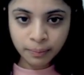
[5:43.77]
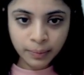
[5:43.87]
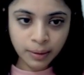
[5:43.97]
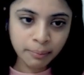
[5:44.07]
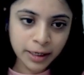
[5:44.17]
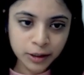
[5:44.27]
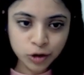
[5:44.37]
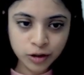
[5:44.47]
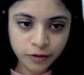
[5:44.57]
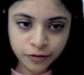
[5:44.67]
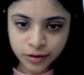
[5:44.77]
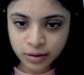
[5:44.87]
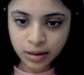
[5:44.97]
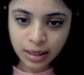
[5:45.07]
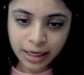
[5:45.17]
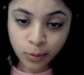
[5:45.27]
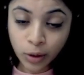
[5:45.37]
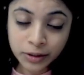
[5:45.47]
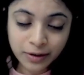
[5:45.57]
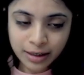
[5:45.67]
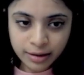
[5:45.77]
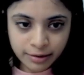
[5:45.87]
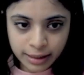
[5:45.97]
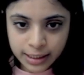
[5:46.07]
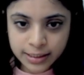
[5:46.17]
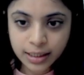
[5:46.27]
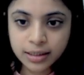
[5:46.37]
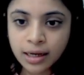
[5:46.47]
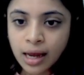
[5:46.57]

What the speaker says: make it shift, want to increase it,